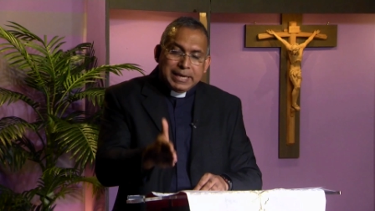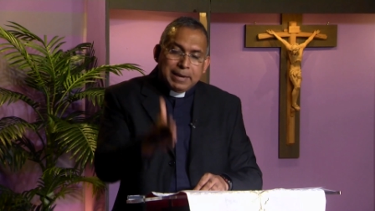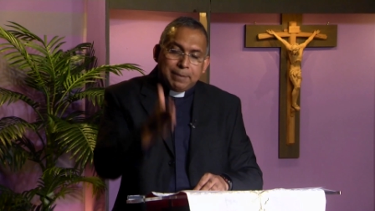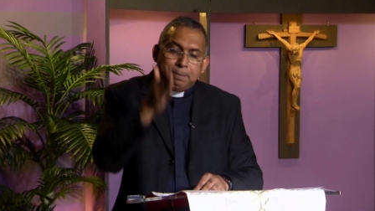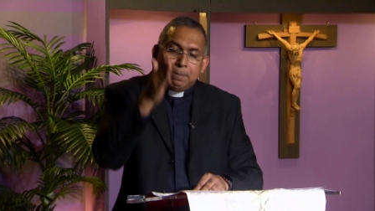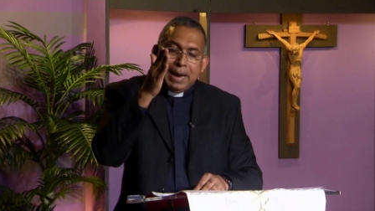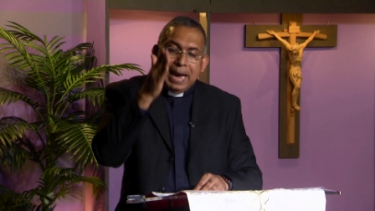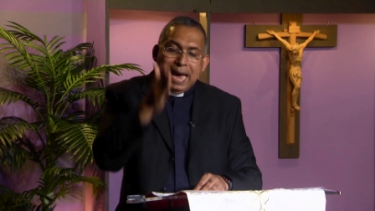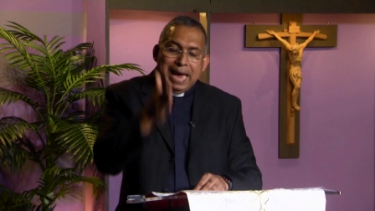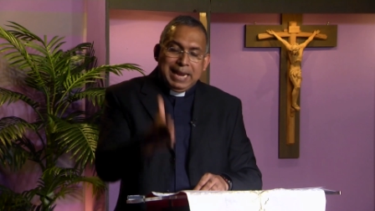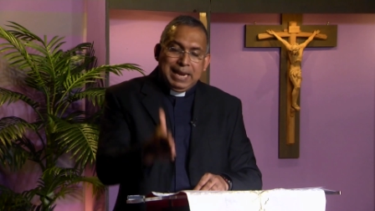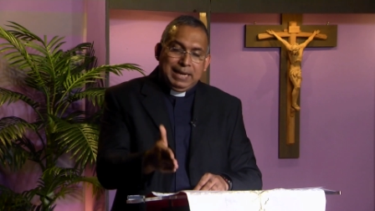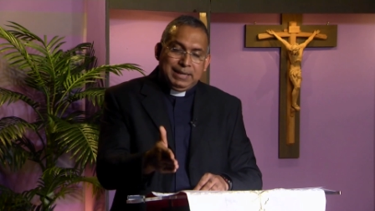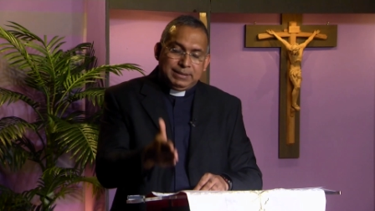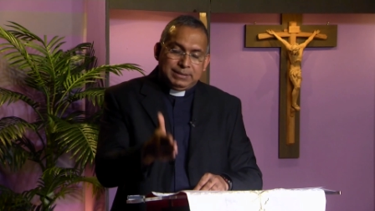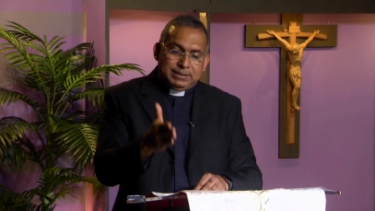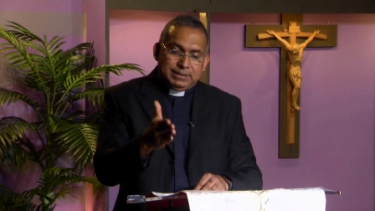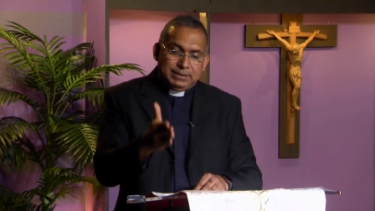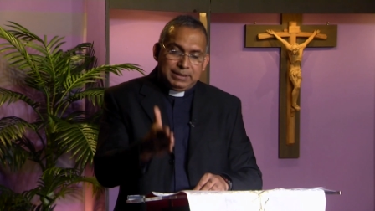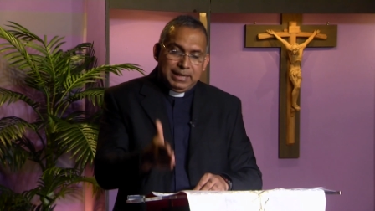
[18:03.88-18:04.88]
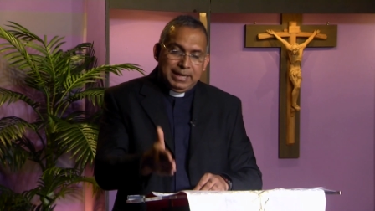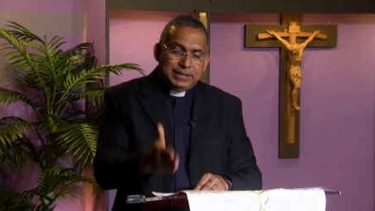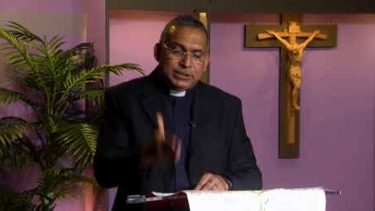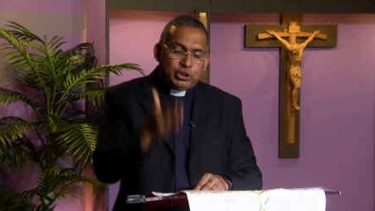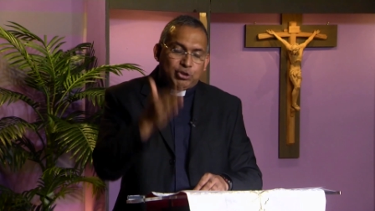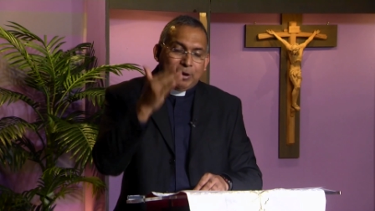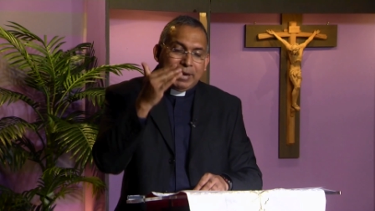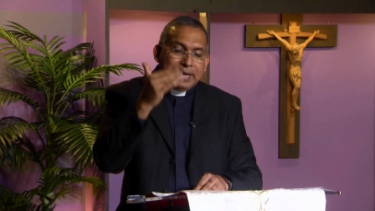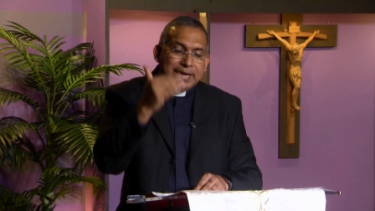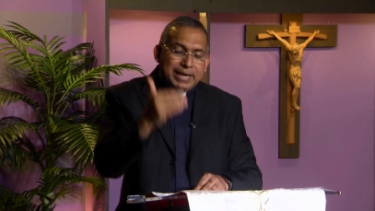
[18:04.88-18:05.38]
a balance,
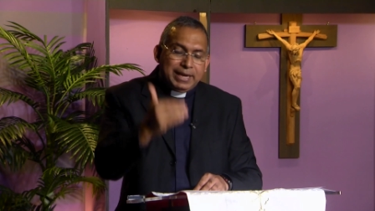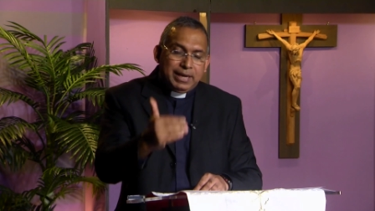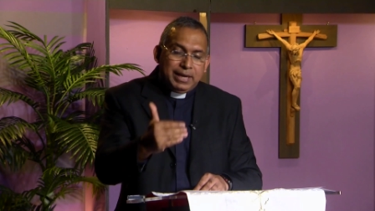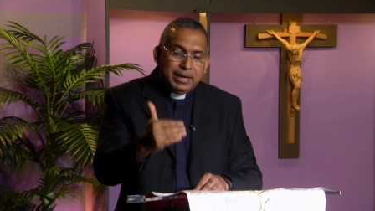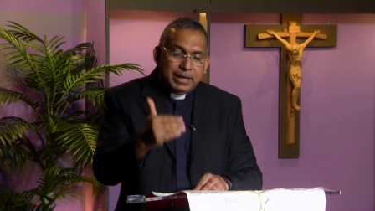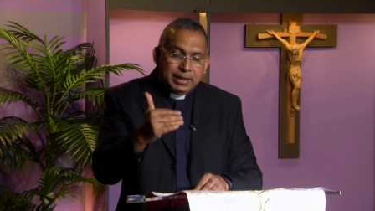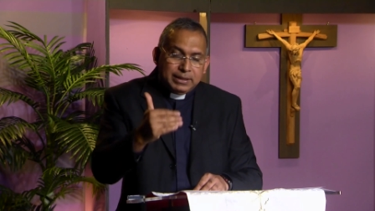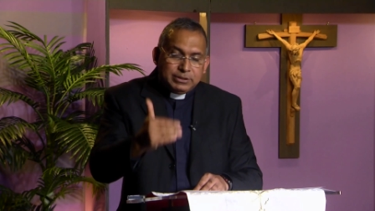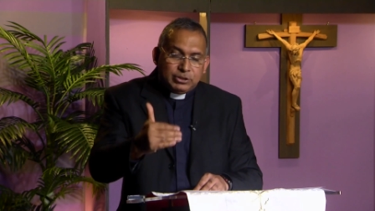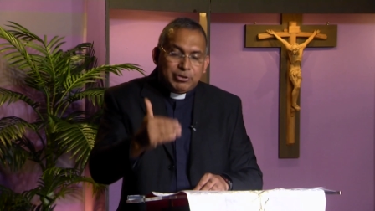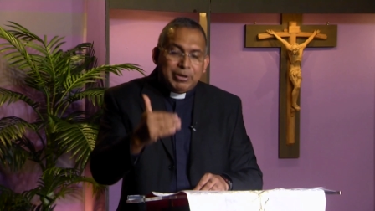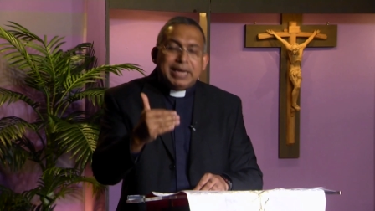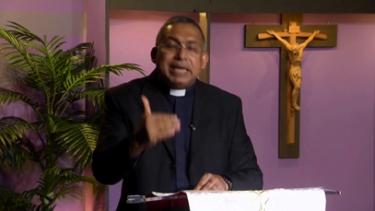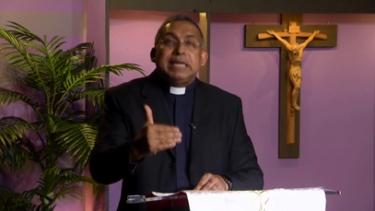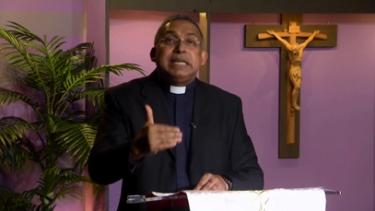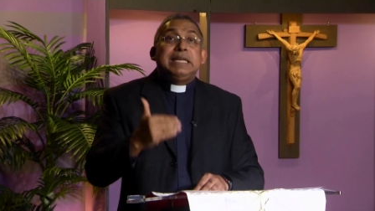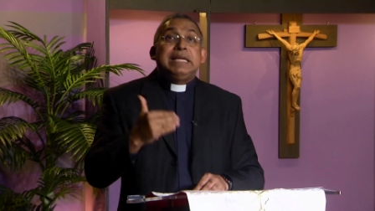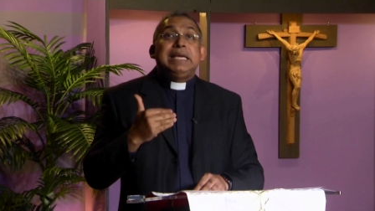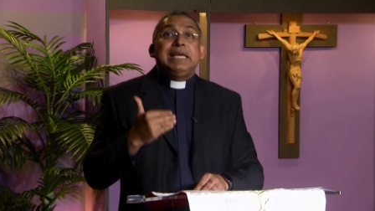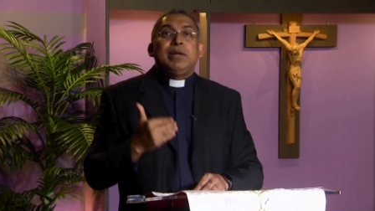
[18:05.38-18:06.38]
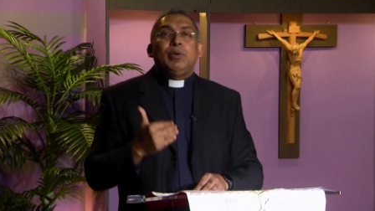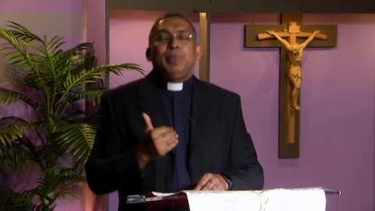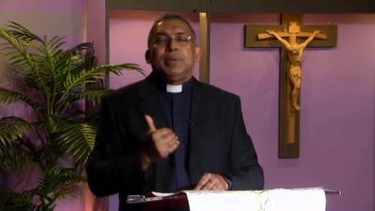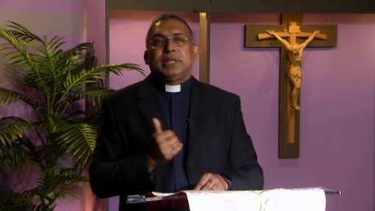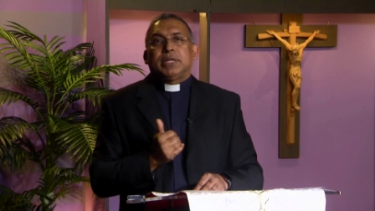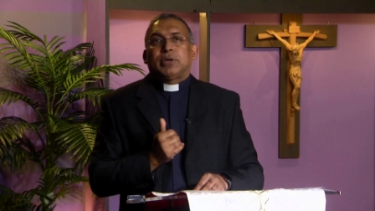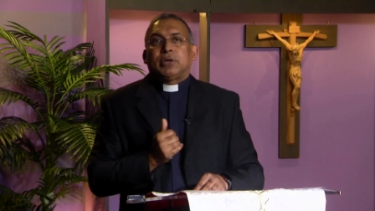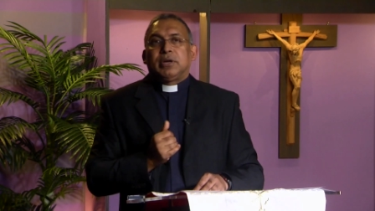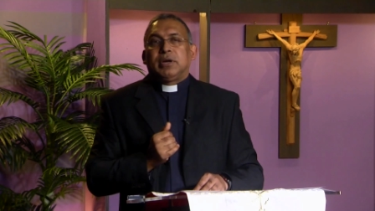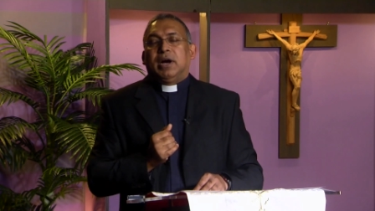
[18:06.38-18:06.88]
strike a, strike a deal with
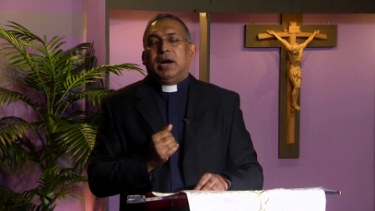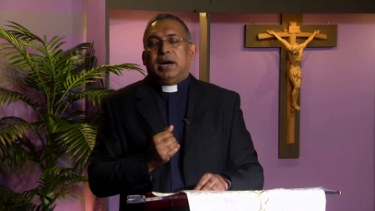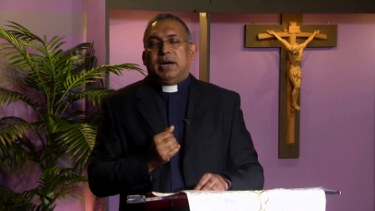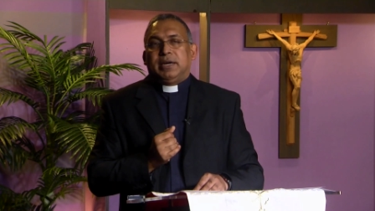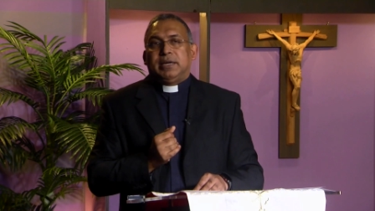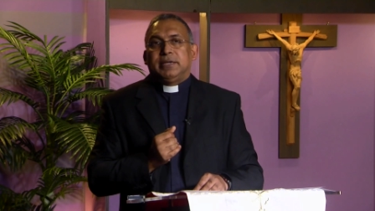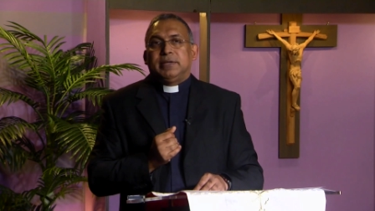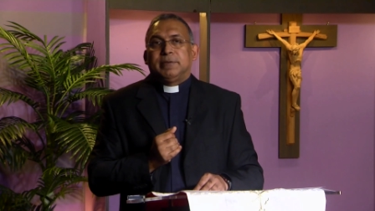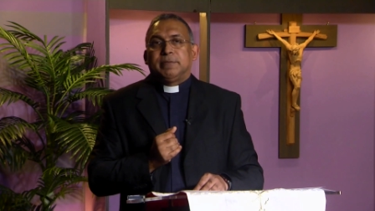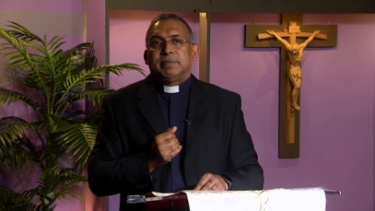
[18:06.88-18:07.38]
God.